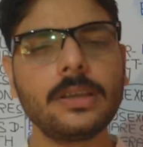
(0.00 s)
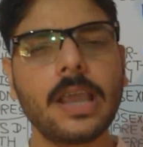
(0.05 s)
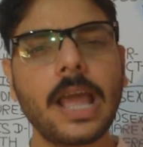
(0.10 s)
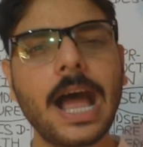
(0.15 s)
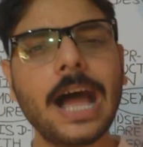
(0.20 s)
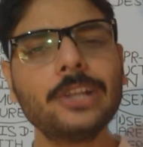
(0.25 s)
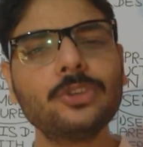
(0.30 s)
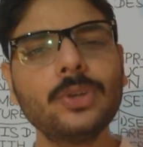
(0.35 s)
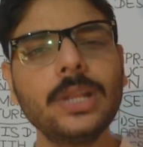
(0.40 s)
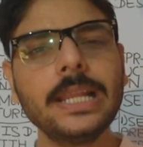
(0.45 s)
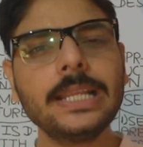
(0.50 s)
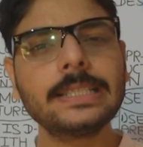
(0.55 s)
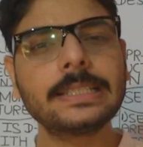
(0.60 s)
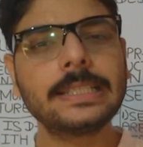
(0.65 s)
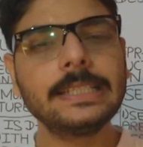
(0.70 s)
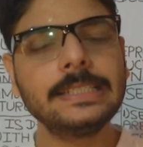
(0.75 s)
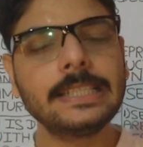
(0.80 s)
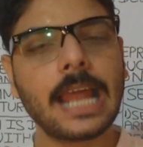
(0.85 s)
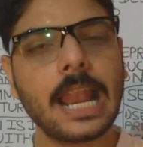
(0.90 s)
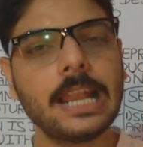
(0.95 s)
as well as
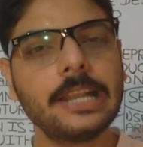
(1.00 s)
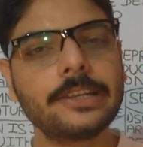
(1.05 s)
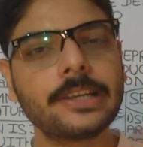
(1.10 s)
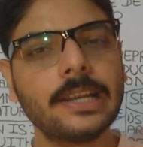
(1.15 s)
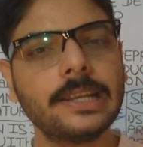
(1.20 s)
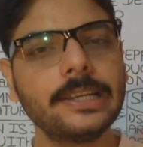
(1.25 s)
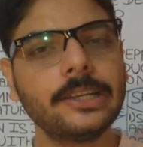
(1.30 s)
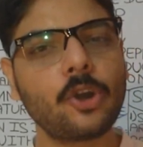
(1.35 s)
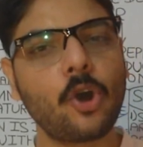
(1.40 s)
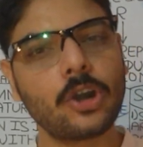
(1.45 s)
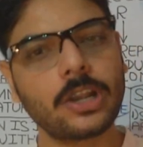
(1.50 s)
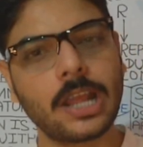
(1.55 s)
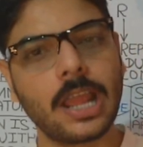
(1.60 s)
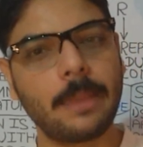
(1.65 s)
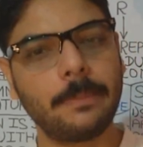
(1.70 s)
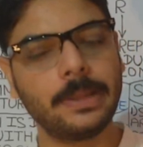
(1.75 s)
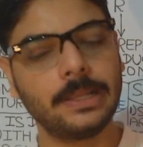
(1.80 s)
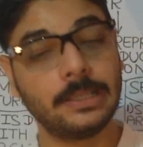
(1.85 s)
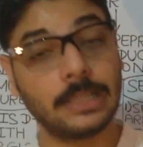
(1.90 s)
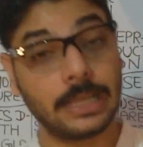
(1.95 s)
these are literally not
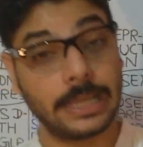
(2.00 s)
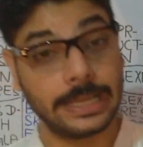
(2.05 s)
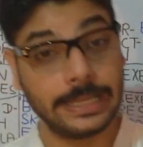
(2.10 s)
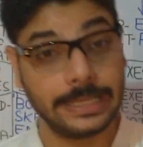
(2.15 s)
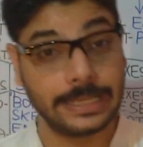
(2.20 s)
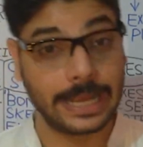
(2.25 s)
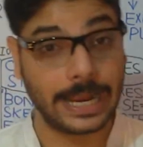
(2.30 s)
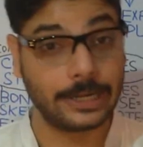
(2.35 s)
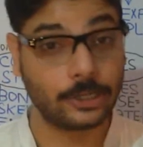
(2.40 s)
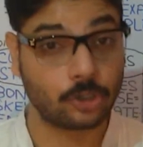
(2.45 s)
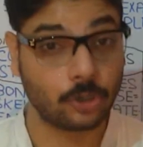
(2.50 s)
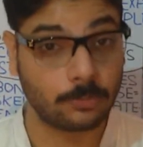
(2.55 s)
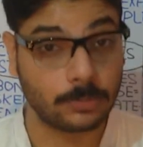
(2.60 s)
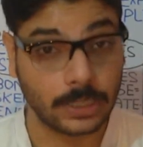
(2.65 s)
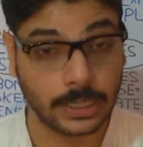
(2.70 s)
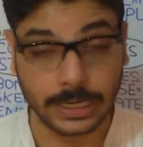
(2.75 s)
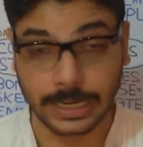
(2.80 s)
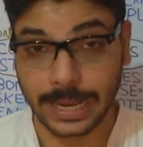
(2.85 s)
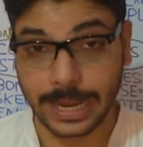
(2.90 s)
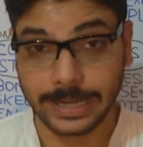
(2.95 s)
having the any kinds of
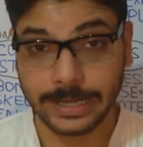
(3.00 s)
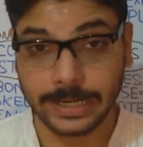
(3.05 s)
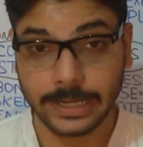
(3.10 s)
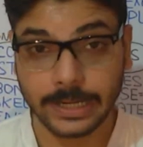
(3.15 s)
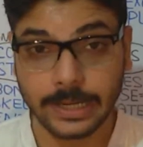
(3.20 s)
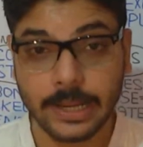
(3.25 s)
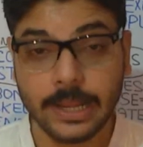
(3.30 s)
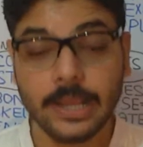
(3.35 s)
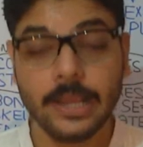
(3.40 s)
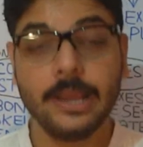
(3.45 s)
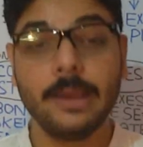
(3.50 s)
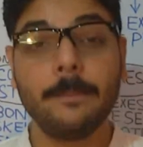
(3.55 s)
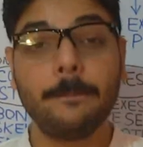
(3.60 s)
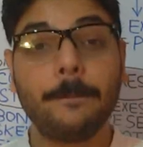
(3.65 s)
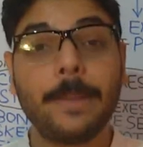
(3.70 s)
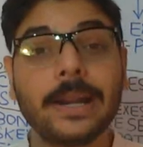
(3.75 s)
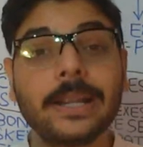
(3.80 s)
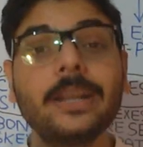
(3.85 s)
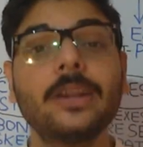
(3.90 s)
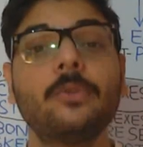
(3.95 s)
the gland,
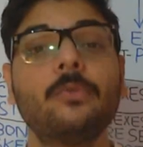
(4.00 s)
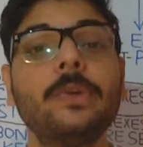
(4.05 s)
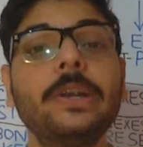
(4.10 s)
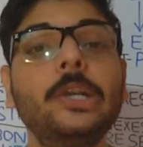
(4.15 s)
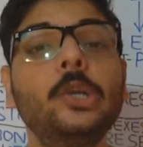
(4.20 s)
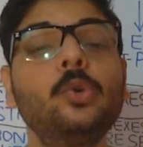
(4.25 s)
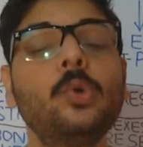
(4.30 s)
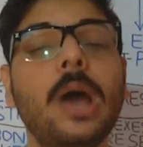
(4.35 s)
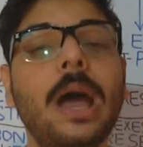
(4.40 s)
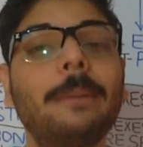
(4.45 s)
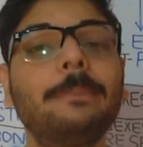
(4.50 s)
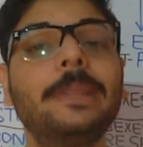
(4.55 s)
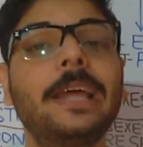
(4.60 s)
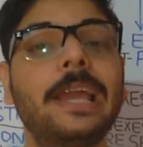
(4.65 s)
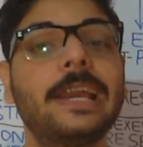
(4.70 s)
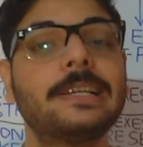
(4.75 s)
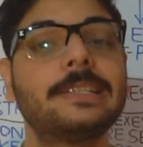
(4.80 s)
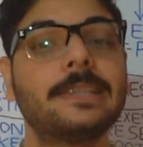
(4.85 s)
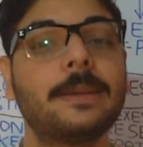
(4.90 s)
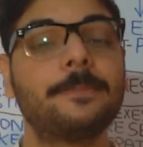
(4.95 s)
but we do have the
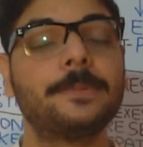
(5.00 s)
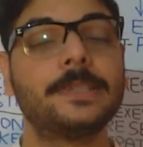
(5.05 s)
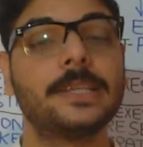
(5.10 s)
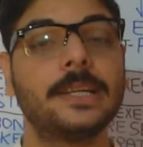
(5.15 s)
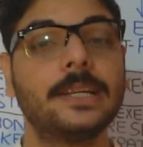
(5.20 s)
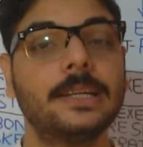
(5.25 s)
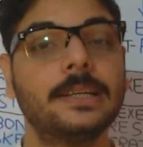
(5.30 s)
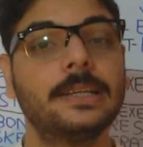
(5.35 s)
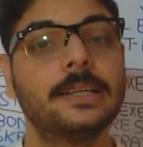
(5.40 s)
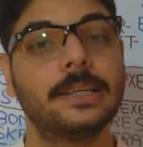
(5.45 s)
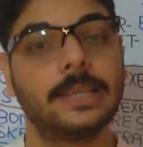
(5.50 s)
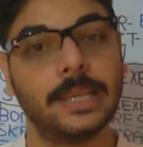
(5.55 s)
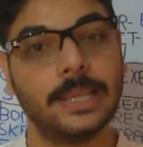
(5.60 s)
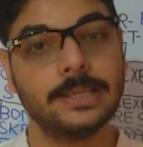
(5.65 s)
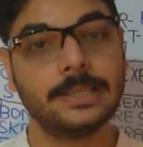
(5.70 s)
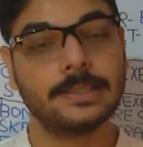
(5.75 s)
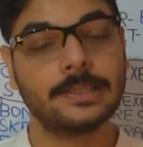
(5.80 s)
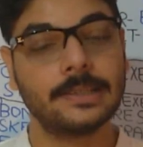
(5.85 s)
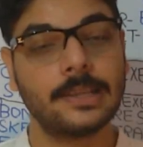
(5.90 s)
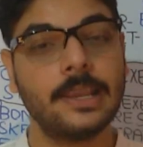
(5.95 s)
exception
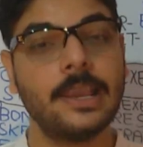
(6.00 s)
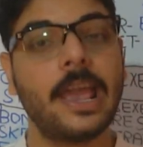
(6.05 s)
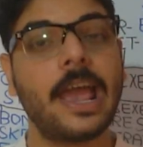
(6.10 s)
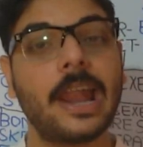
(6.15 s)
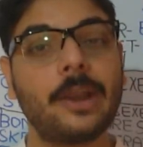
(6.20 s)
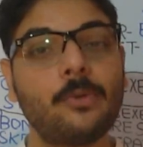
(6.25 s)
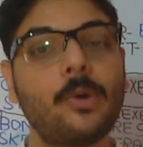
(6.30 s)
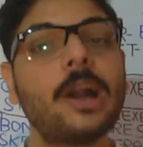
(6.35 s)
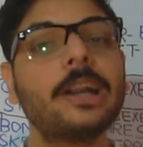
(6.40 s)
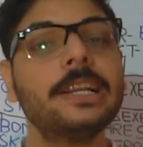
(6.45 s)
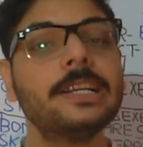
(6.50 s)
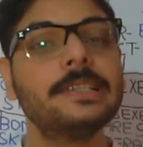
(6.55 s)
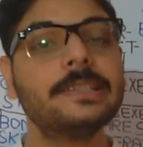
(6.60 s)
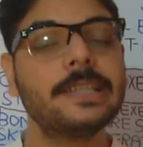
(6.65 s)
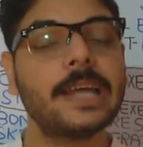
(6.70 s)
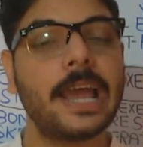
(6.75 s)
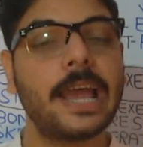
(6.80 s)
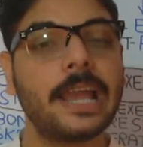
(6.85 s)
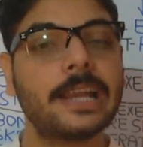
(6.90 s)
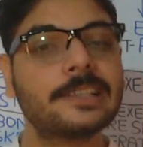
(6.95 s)
case. And what is
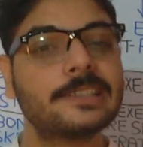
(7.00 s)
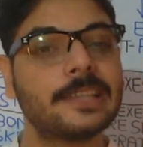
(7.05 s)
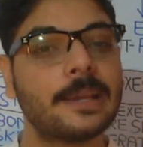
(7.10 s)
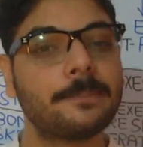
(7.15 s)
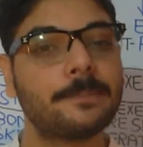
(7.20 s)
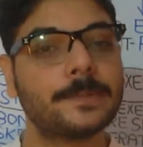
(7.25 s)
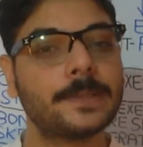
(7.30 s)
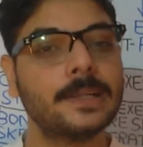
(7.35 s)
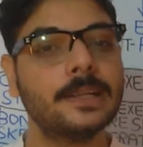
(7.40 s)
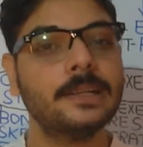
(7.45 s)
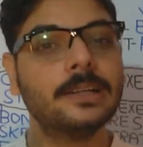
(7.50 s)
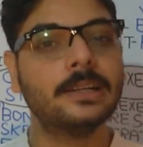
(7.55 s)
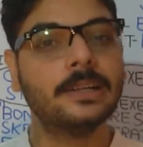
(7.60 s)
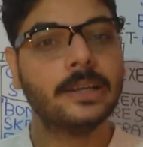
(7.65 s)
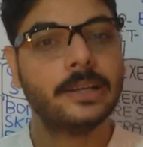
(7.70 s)
the exception?